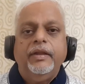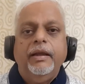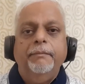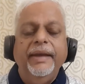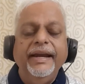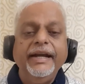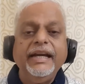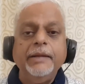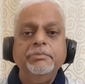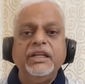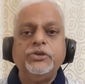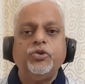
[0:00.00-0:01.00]
Many
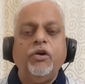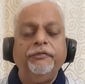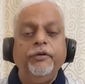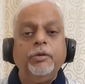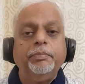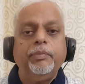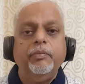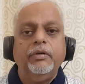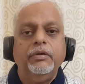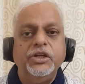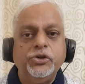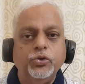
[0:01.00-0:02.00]
times the shop floor
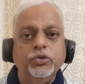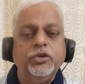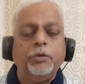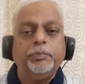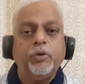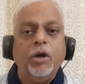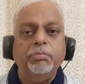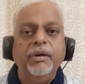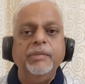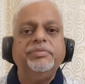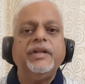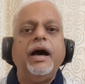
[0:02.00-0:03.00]
issues or
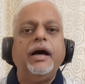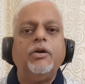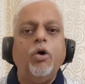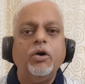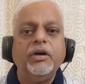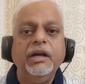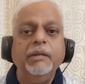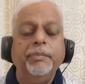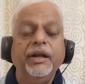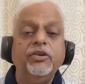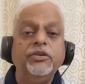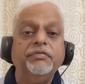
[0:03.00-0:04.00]
problems are occurring
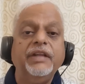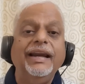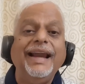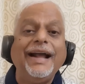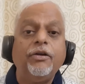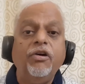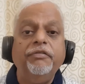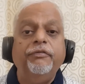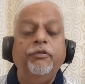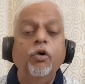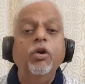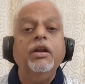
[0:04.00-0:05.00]
because of the lack of
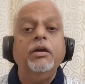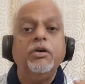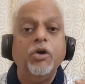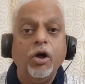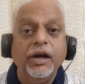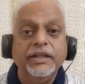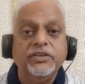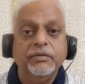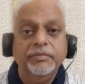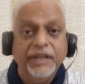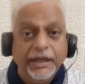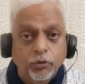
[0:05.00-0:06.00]
full knowledge.
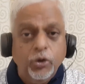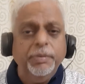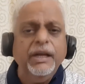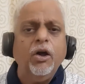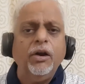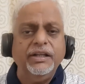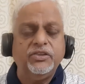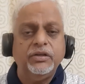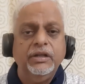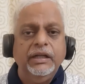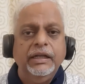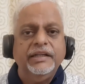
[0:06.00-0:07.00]
There could be knowledge,
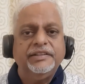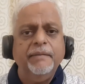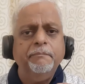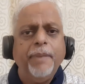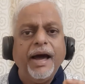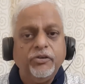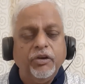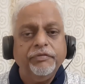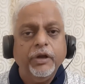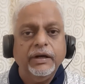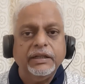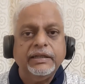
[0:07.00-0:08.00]
some part of
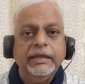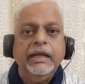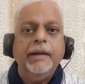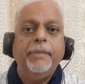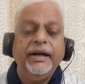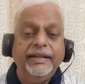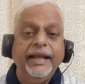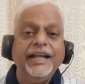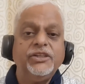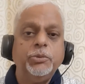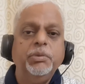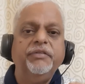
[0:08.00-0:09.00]
knowledge, but there has
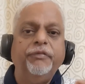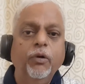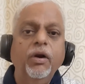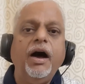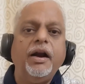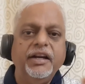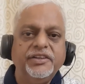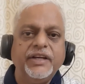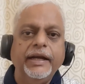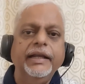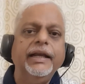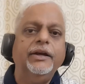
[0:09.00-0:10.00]
to be full
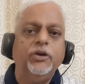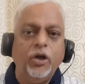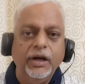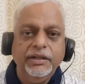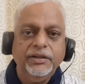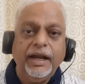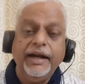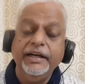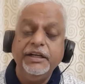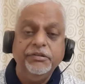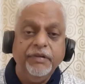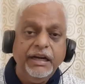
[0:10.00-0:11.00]
understanding and knowledge, and it
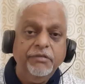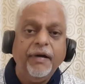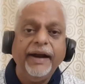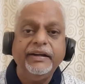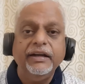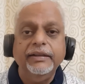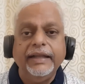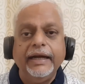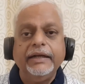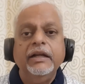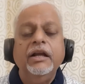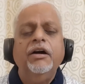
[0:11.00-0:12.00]
is very vital
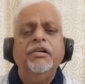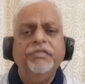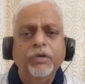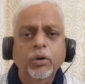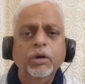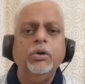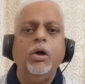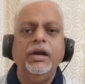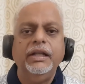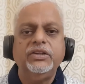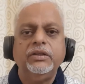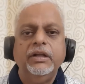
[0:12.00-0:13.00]
that full
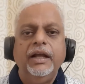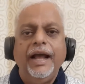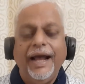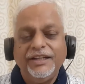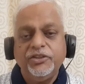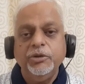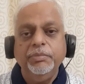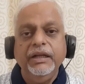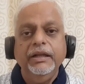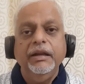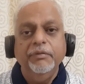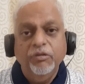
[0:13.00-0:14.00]
knowledge has to be
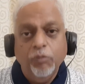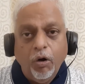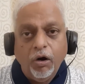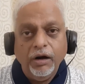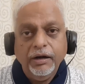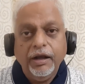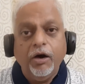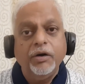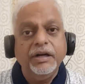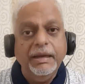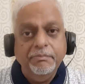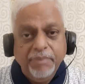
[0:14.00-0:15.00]
involved or
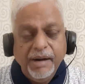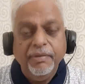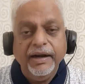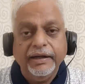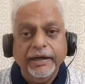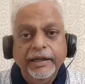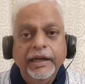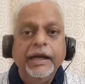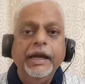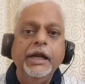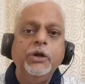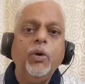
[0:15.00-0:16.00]
implemented
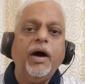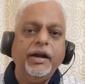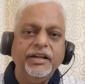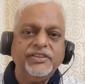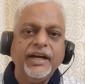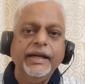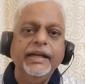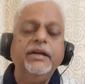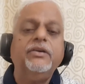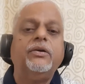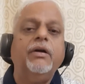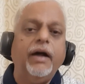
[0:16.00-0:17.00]
into understanding
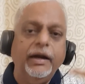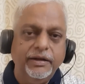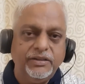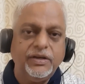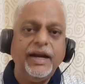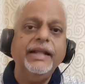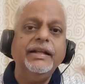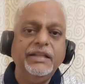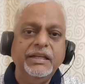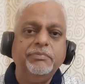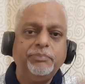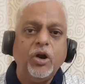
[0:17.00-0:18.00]

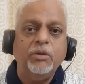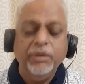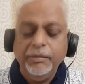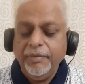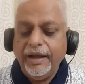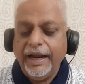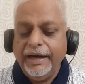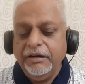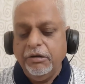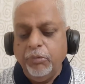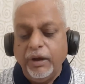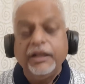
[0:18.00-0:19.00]
the problem and
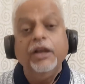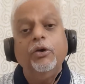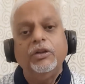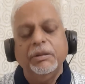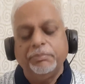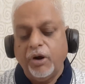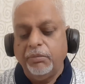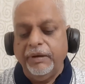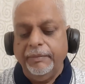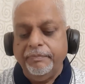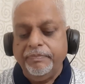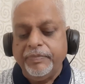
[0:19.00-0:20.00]
working on the
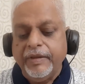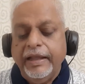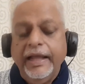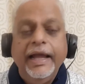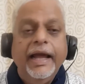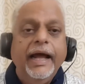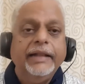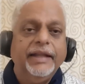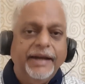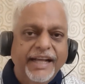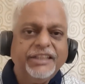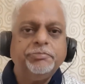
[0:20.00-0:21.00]
problem. The
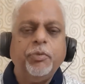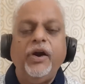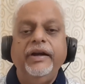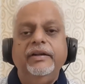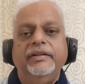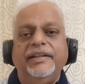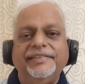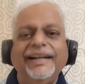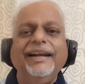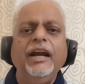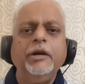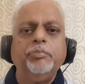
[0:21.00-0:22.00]
next point, the
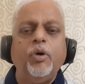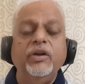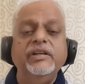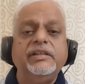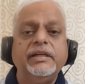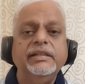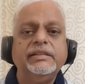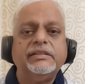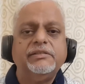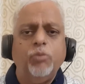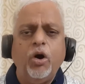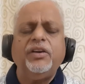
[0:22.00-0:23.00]
second point is
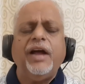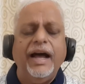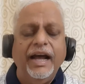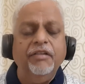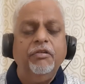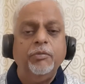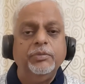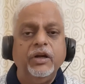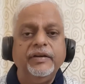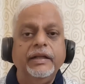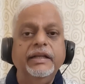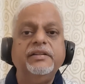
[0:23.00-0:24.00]
what I have
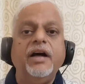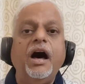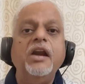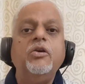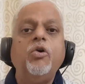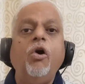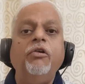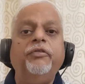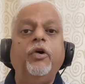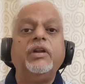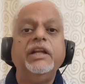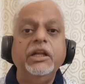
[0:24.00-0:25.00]
observed is uncalled
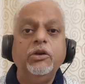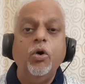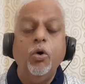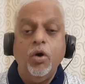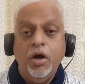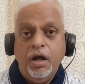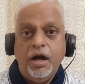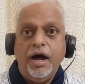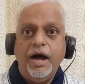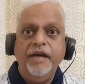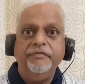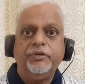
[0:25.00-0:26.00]
for ego.
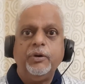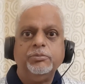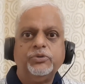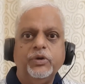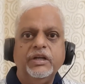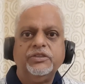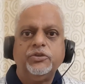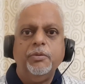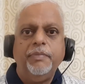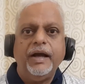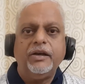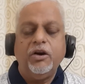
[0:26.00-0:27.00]
I am from so and so
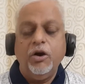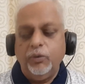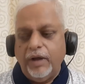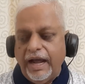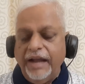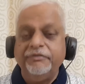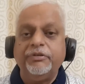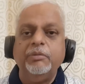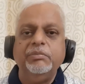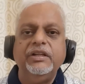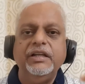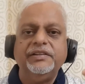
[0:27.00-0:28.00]
background, I am
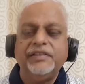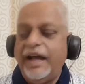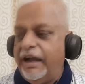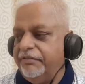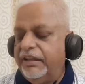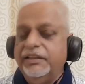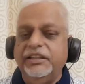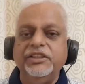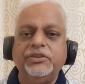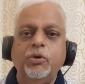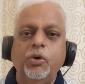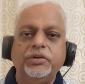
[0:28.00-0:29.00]
from this, I have done this
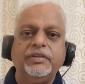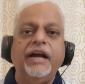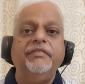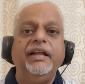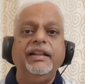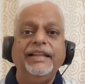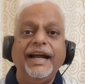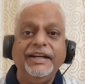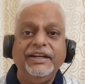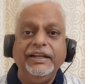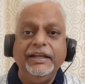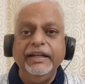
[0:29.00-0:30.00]
course, I have done that
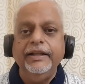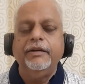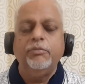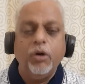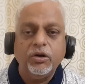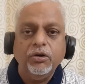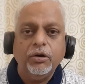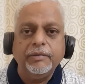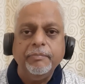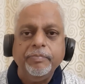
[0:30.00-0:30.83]
degree and whatnot.